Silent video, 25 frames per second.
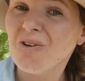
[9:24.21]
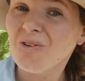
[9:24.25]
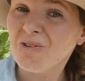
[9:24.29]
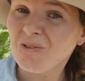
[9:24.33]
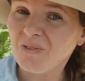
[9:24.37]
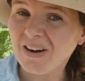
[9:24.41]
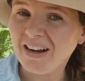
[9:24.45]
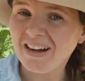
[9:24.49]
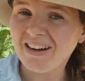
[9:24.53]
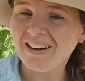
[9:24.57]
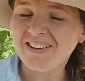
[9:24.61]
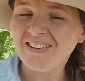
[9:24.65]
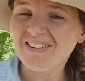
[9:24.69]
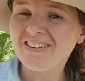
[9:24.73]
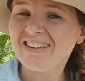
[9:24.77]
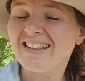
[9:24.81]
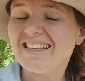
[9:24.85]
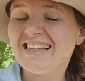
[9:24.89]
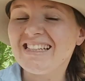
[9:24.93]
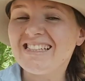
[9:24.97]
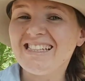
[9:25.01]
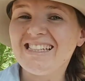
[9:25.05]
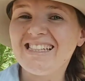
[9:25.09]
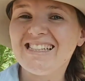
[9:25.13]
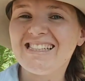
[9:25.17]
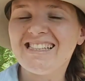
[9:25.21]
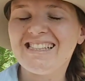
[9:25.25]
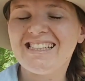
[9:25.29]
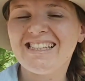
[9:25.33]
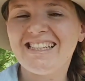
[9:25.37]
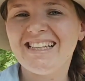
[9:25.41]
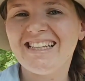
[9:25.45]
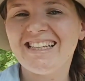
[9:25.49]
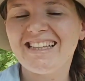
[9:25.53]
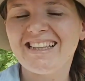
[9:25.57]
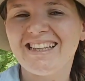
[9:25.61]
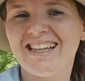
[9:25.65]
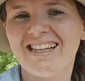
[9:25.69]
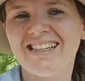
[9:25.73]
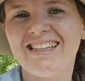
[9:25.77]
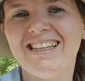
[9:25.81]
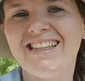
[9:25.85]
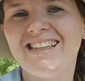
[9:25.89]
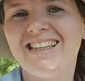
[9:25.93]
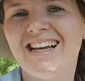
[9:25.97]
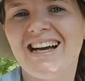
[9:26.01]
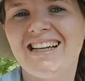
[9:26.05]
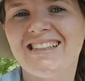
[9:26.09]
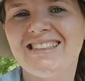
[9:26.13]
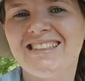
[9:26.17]
Well, this is the lucky
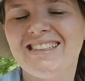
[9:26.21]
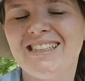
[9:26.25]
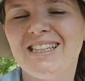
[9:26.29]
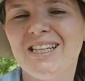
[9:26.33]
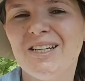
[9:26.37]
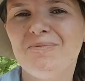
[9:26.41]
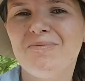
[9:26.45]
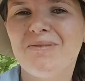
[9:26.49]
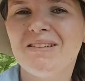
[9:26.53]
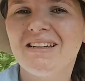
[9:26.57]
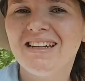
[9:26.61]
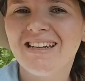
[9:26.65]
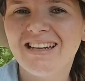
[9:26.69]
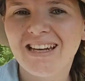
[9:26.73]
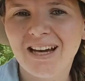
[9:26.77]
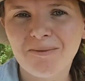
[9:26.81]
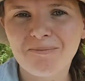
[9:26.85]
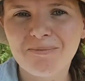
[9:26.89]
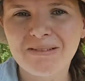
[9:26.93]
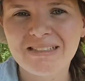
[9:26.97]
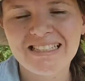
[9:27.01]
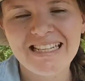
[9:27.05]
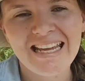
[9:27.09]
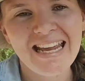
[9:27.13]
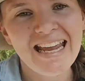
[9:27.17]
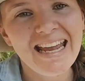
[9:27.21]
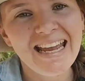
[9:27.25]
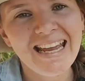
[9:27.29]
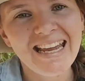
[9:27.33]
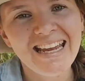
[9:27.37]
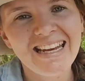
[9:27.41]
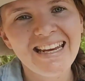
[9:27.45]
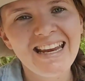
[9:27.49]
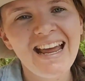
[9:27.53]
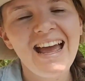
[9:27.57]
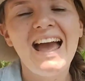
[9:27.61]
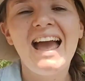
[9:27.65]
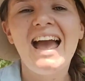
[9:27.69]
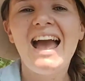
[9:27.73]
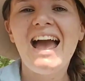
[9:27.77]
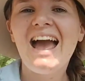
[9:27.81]
last tip, number 10,